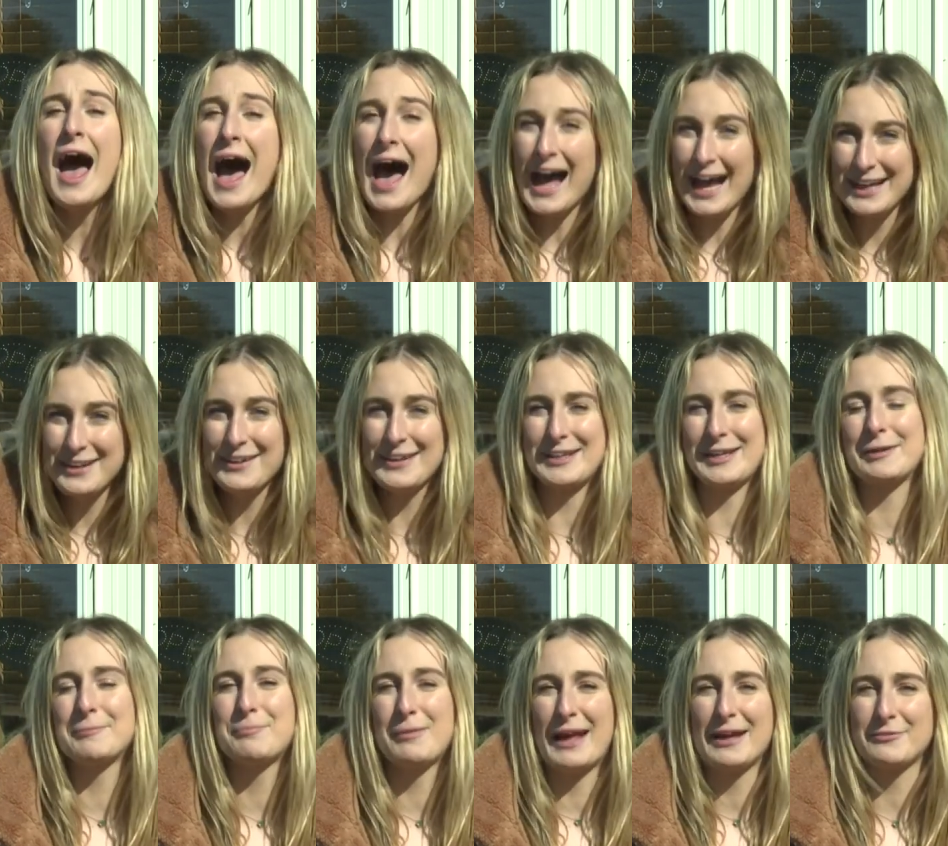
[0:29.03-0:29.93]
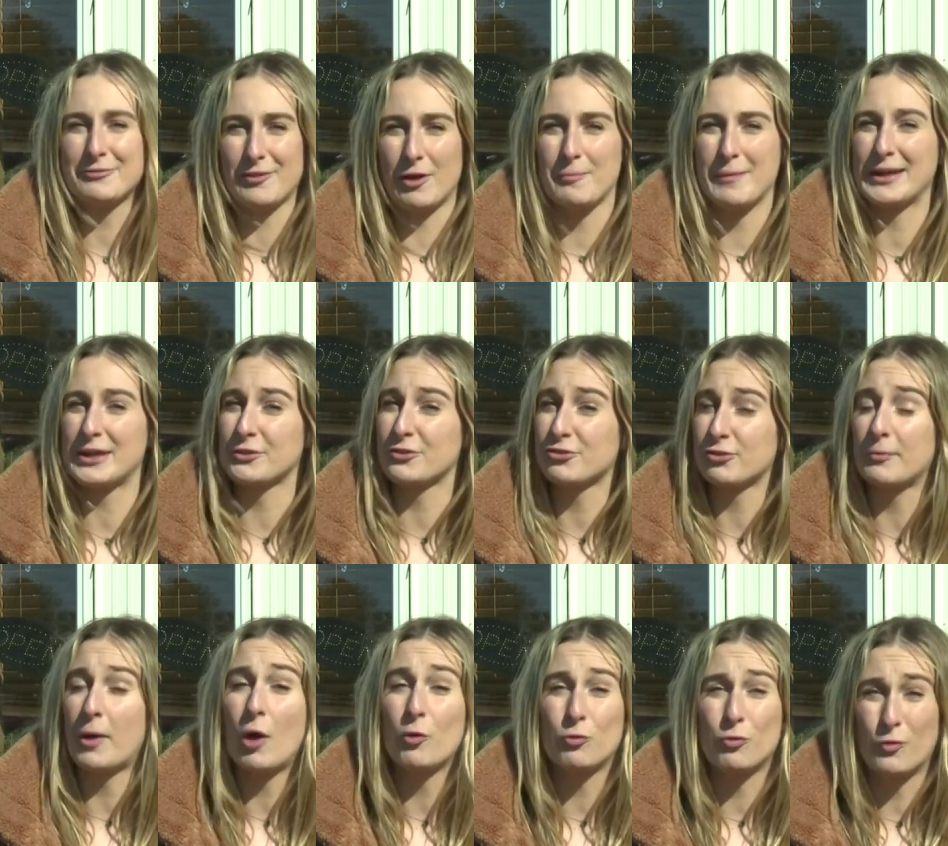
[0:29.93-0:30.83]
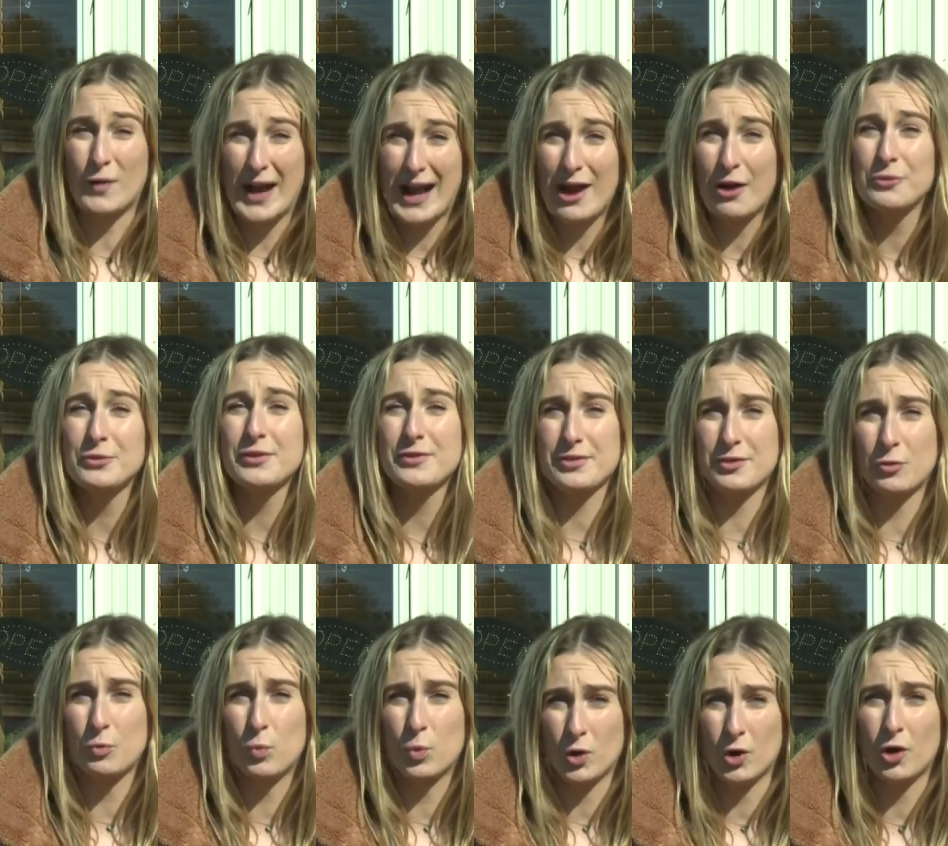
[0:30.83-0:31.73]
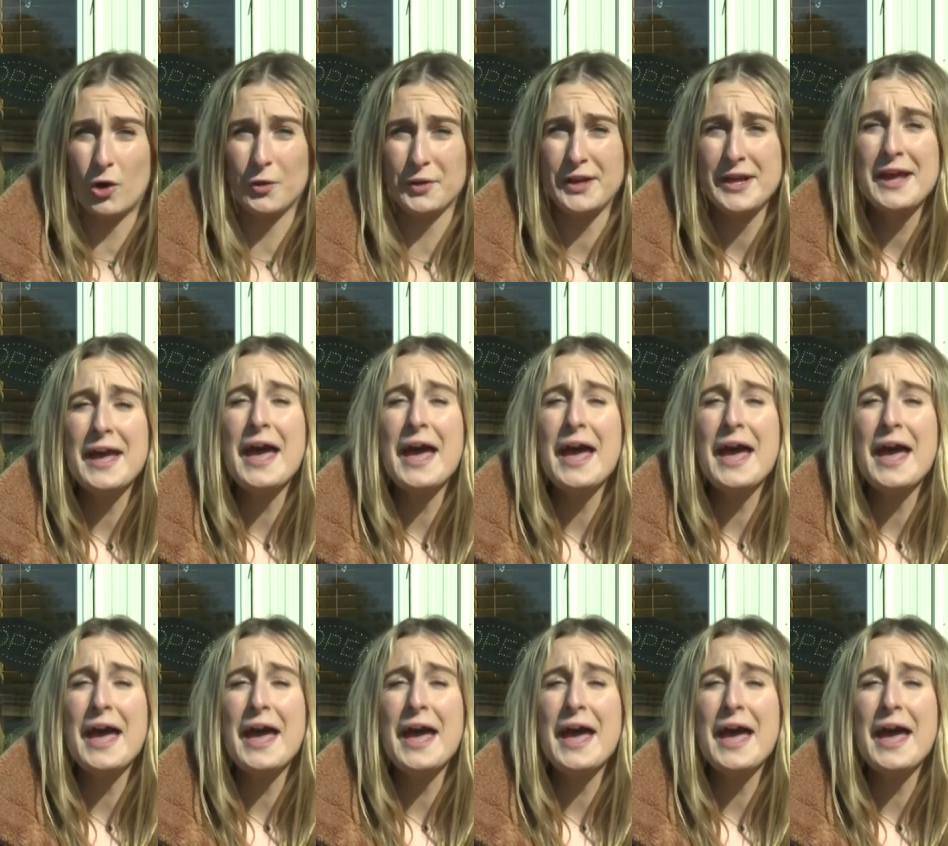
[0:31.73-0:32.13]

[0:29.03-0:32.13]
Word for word: highlighting black filmmakers from around the world.